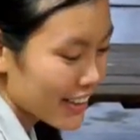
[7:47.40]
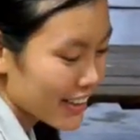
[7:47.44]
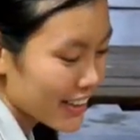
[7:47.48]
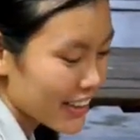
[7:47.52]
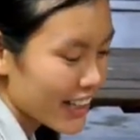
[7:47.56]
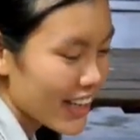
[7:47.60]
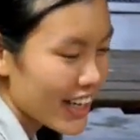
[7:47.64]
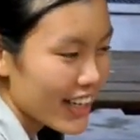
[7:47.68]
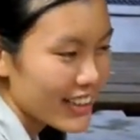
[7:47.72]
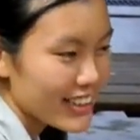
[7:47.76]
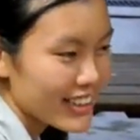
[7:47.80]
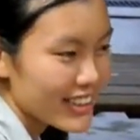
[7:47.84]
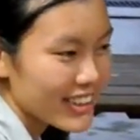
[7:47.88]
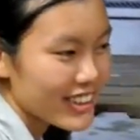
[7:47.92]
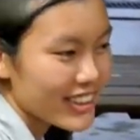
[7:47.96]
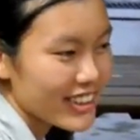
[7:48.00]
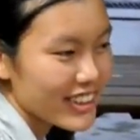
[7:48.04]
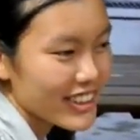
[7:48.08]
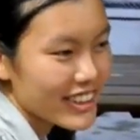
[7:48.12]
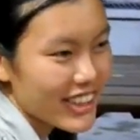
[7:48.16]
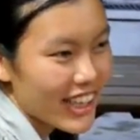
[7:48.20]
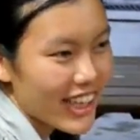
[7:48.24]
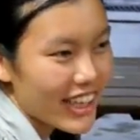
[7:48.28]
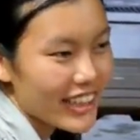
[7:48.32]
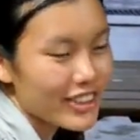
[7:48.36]
Kang Ying
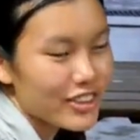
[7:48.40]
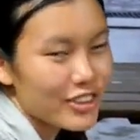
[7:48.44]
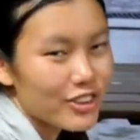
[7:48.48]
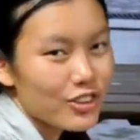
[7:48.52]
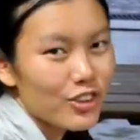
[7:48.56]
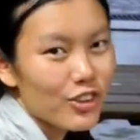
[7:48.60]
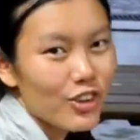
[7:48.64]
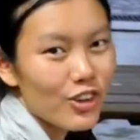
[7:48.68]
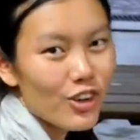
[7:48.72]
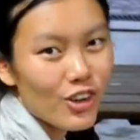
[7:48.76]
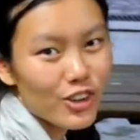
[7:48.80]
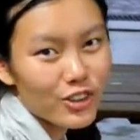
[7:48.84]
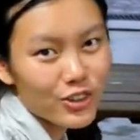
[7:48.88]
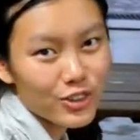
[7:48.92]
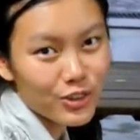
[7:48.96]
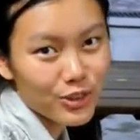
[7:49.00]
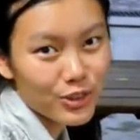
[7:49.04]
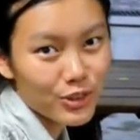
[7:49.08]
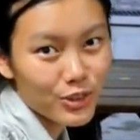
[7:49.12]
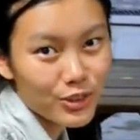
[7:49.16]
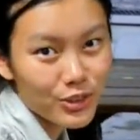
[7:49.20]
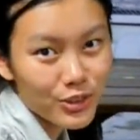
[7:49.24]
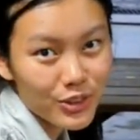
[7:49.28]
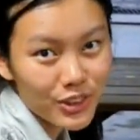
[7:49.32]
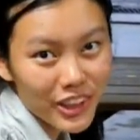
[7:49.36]
decides to go onto
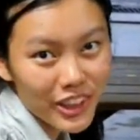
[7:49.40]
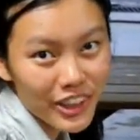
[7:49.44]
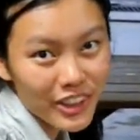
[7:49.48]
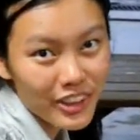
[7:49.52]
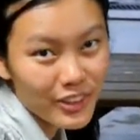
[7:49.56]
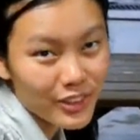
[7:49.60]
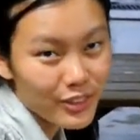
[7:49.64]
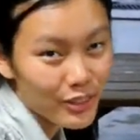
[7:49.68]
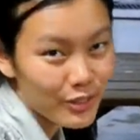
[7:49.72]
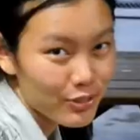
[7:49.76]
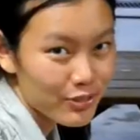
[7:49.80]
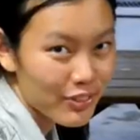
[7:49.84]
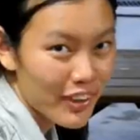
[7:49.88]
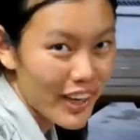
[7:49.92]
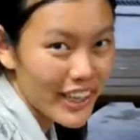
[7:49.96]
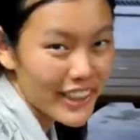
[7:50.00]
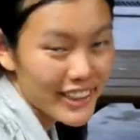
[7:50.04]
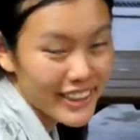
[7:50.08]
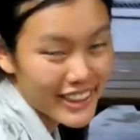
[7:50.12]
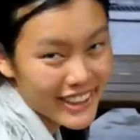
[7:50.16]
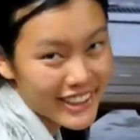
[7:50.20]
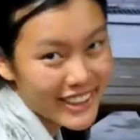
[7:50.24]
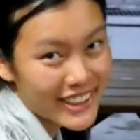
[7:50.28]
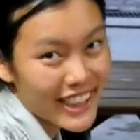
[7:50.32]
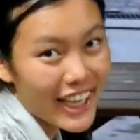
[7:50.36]
Google to find
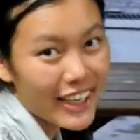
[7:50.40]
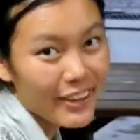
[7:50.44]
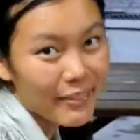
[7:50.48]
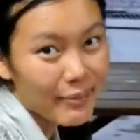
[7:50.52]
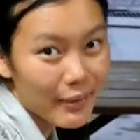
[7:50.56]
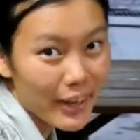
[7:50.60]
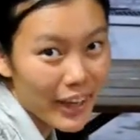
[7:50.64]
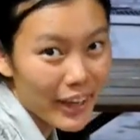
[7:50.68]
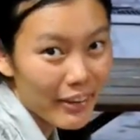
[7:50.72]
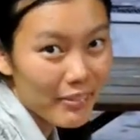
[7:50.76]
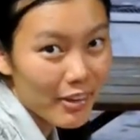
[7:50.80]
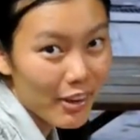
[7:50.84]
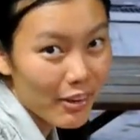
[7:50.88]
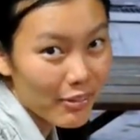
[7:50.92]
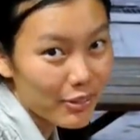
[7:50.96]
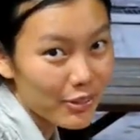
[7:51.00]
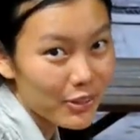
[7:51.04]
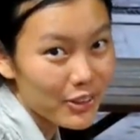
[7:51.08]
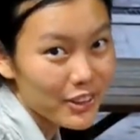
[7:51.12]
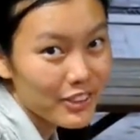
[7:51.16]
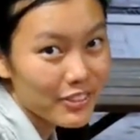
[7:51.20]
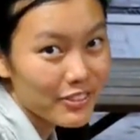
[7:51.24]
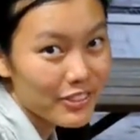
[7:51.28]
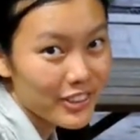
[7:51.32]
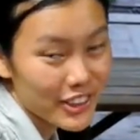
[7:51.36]
the sitemap of
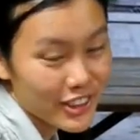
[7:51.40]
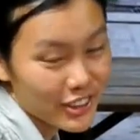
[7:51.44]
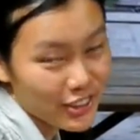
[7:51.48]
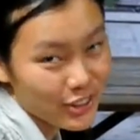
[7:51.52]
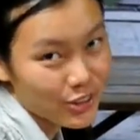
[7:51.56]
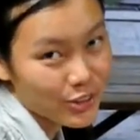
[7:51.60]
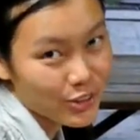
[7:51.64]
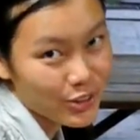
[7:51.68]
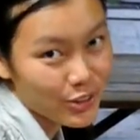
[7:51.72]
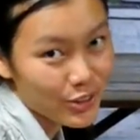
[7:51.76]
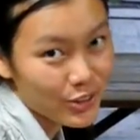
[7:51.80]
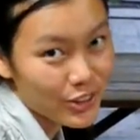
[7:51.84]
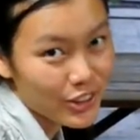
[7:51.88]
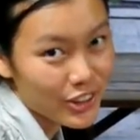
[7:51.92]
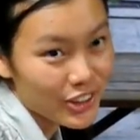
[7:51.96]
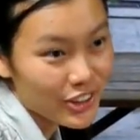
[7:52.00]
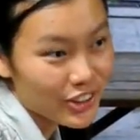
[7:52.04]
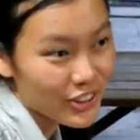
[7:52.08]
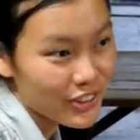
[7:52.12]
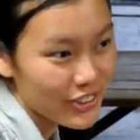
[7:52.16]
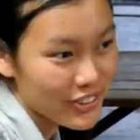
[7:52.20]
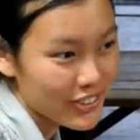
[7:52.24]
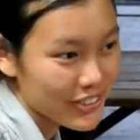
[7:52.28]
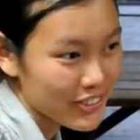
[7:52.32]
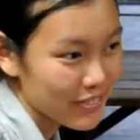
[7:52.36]
Universal
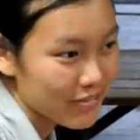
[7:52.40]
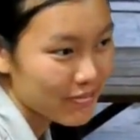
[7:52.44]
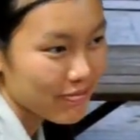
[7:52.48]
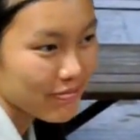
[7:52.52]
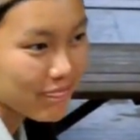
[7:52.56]
Studios.